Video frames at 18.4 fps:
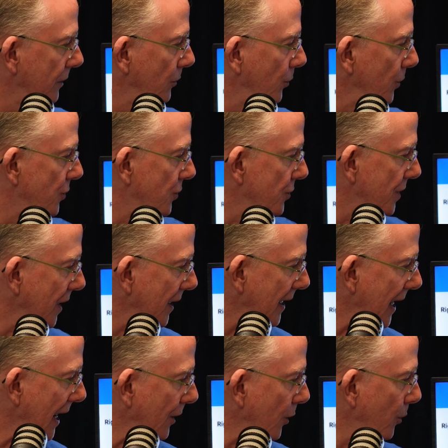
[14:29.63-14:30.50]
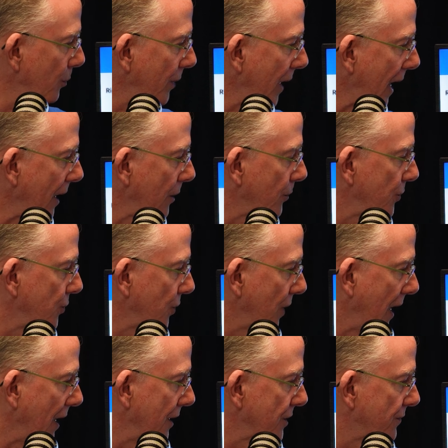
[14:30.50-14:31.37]
which is the yellow plaque, which
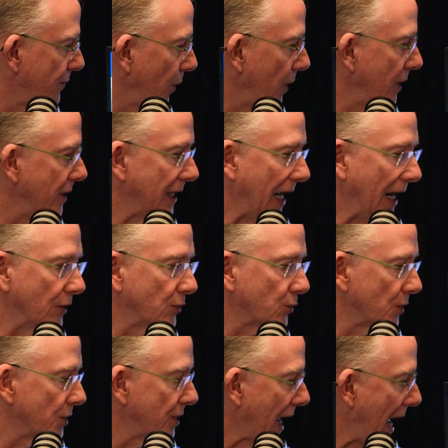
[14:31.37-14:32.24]
again is very dangerous,